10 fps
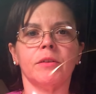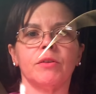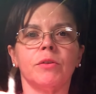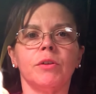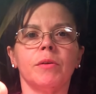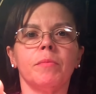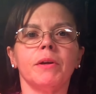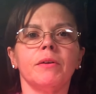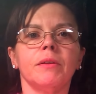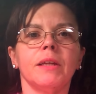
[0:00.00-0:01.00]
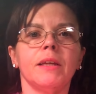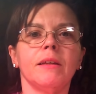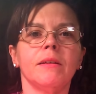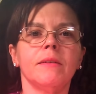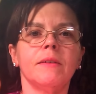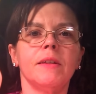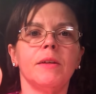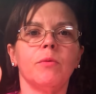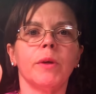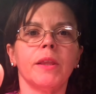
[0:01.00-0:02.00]
So you can barely see
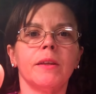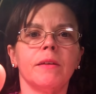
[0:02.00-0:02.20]
a width